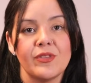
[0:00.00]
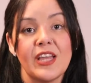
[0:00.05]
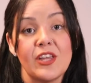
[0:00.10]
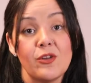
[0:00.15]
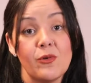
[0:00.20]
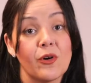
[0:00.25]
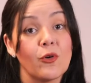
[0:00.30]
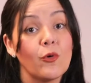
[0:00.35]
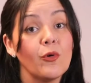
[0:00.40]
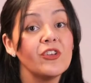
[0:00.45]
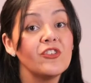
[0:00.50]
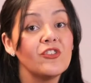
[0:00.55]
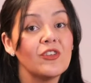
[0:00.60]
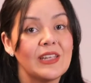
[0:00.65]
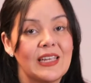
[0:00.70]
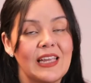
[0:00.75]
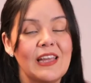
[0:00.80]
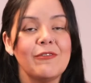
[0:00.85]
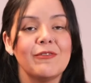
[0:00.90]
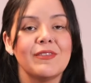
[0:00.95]
that you are going to
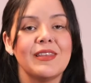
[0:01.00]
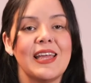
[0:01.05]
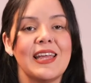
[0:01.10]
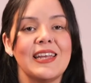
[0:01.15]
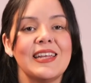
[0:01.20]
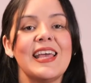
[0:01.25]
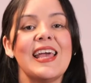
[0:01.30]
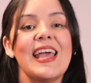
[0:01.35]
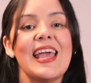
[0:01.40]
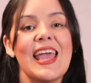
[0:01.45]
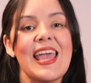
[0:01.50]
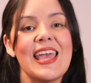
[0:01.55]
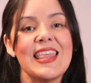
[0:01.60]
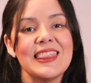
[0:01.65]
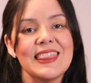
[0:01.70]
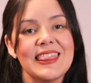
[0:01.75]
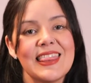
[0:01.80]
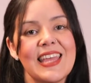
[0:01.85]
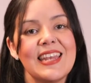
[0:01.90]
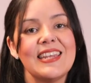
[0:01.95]
give them,
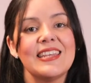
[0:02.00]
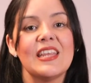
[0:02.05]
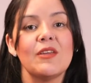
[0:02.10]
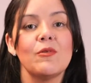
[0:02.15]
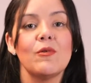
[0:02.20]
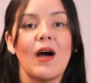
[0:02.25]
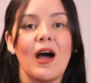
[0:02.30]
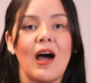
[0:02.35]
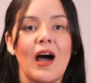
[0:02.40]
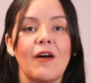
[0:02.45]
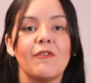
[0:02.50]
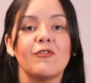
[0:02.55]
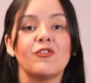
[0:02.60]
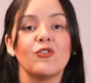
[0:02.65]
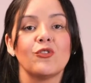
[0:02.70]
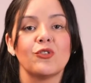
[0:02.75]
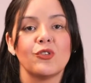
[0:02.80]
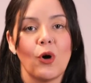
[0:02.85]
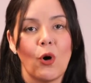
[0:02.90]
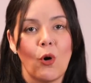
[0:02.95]
and then they will have
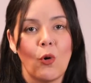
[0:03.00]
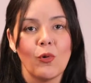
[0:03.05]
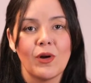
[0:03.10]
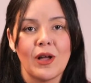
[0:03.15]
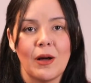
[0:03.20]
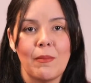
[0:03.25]
to talk